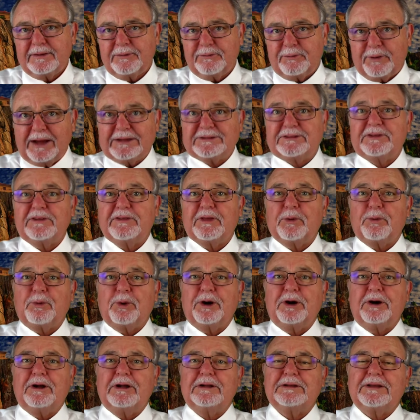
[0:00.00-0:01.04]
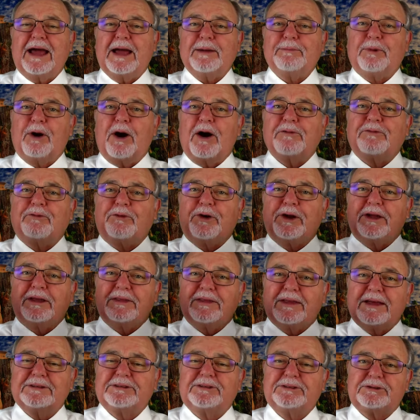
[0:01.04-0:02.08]
Rest of the world, I'm offering
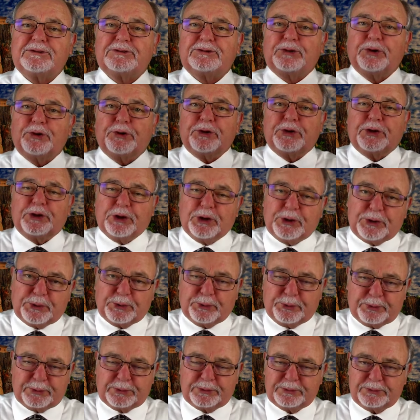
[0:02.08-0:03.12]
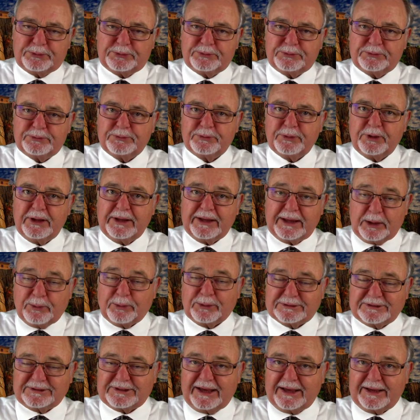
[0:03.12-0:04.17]
this to you, he
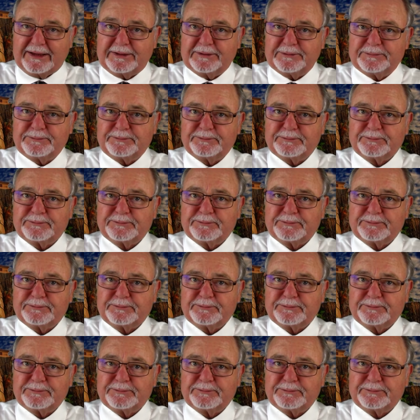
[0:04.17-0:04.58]
will say.